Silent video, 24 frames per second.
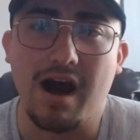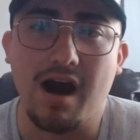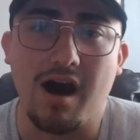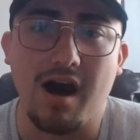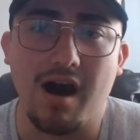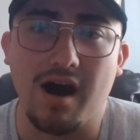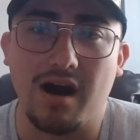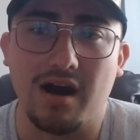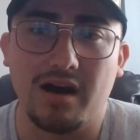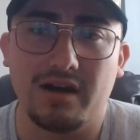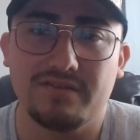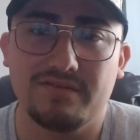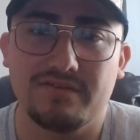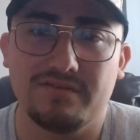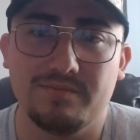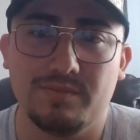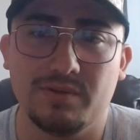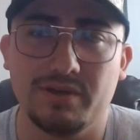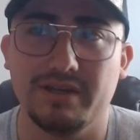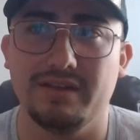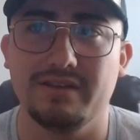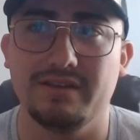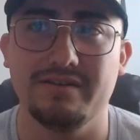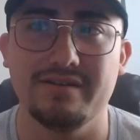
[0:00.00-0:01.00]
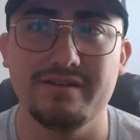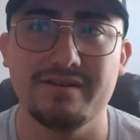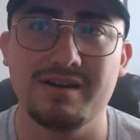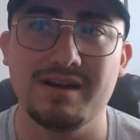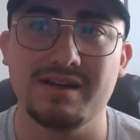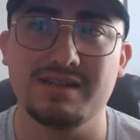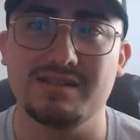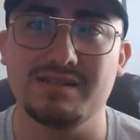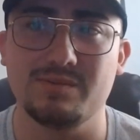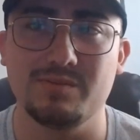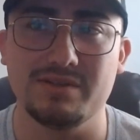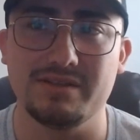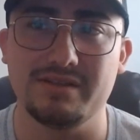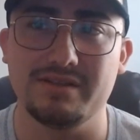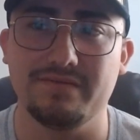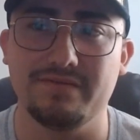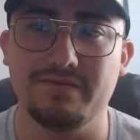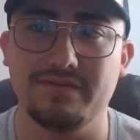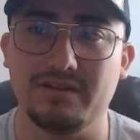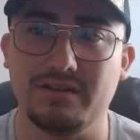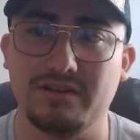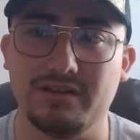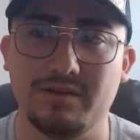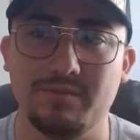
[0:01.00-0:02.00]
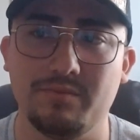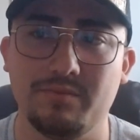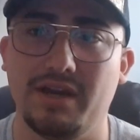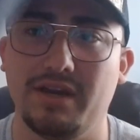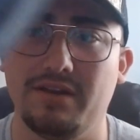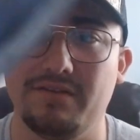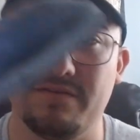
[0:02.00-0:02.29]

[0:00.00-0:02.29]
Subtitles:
off, but they're not specifically made